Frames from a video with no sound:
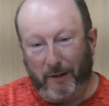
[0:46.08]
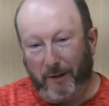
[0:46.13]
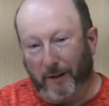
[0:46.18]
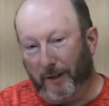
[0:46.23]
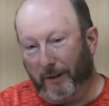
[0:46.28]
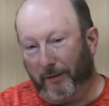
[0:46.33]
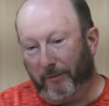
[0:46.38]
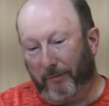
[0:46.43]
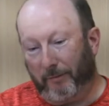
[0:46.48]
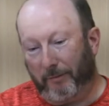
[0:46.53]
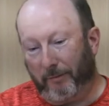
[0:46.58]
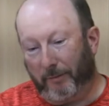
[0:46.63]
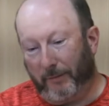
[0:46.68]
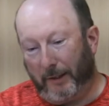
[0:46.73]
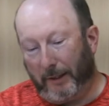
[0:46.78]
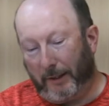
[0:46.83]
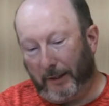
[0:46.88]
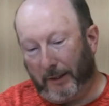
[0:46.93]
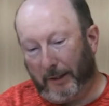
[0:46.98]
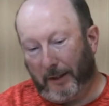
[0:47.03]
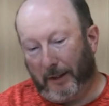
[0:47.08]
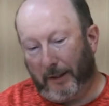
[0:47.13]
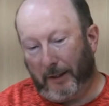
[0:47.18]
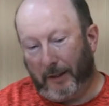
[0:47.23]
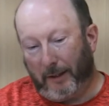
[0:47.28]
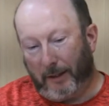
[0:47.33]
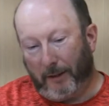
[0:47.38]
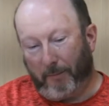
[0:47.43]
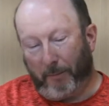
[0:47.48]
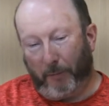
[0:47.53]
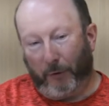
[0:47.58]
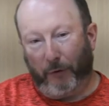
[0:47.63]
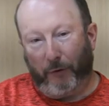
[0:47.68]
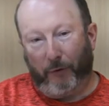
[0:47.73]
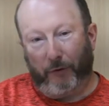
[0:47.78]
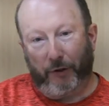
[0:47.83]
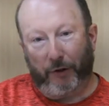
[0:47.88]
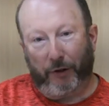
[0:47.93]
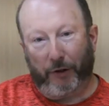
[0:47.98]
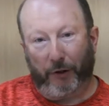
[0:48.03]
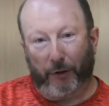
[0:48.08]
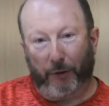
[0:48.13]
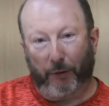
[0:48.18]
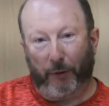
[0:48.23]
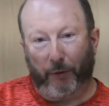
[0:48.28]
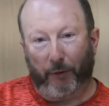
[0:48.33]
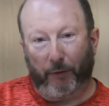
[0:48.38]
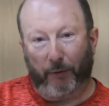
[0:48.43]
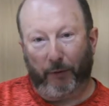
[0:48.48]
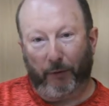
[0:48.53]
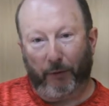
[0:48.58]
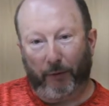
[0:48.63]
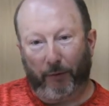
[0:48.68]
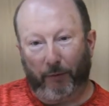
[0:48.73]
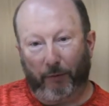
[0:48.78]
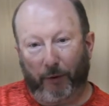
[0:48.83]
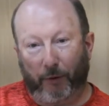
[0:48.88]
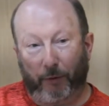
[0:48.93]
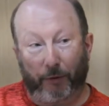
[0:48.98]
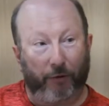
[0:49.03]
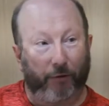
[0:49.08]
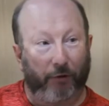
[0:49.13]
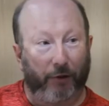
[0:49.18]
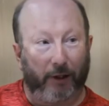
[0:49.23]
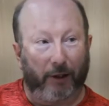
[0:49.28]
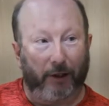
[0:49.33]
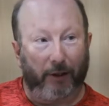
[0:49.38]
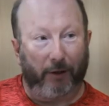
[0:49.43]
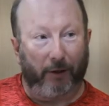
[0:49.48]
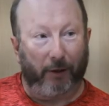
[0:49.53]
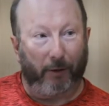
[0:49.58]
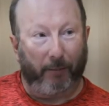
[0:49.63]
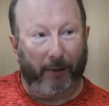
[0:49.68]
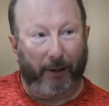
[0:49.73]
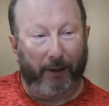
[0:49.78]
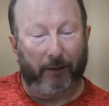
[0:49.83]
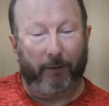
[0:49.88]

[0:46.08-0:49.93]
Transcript: then moved to Rolls-Royce in Derby,